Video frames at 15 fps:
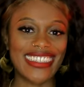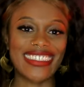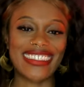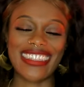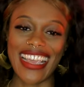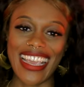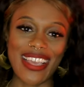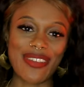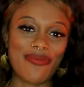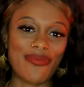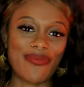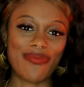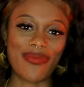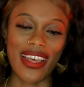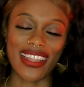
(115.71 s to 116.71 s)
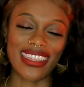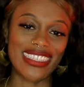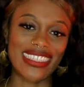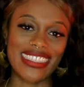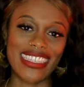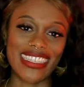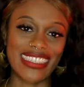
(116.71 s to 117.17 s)
the same, uh,
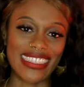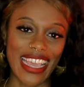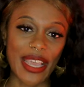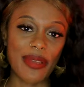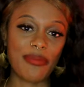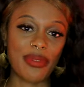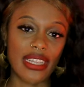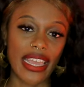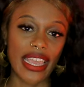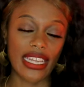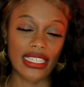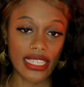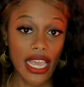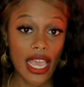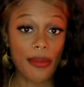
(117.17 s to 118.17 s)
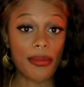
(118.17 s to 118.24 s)
this is the same plant.